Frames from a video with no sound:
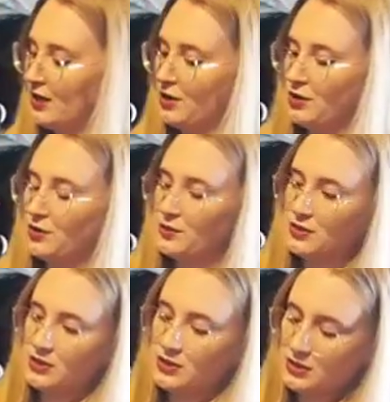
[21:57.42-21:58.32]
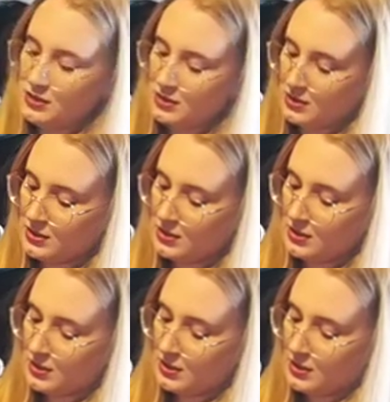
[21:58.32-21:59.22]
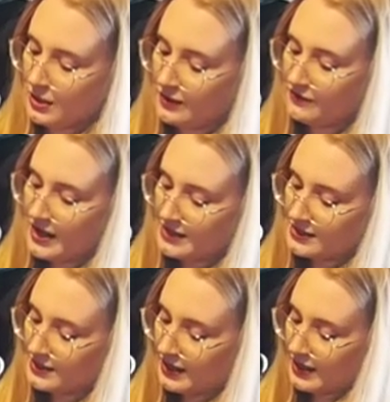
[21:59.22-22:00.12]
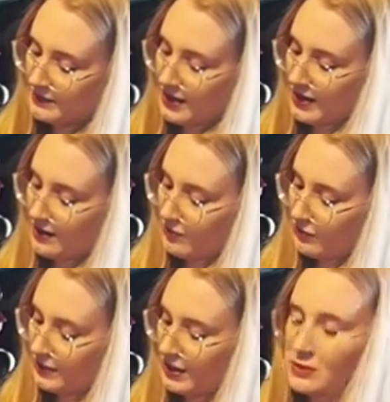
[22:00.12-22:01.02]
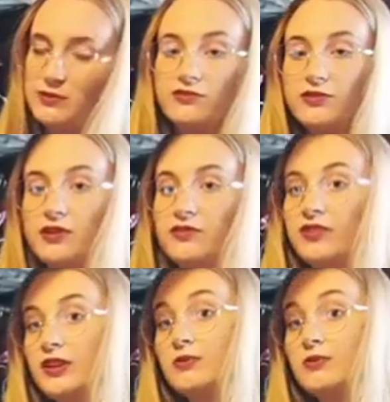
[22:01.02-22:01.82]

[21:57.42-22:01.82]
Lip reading: coat, a vest that I made for my husband for Flynn